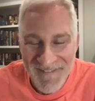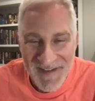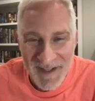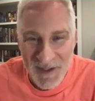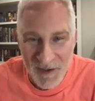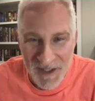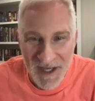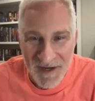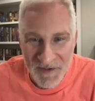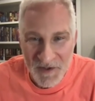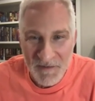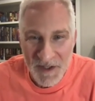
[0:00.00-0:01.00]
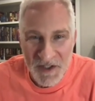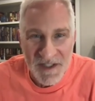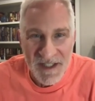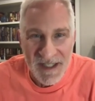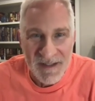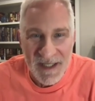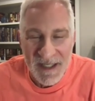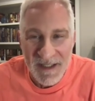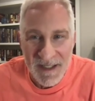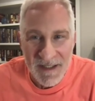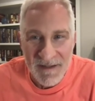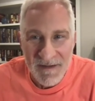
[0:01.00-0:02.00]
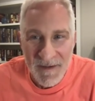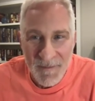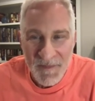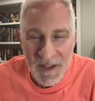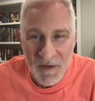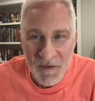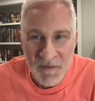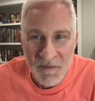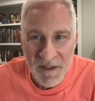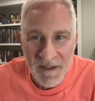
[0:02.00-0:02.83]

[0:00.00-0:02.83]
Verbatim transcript: You know, a lot of sort of Russians and and and you know, the,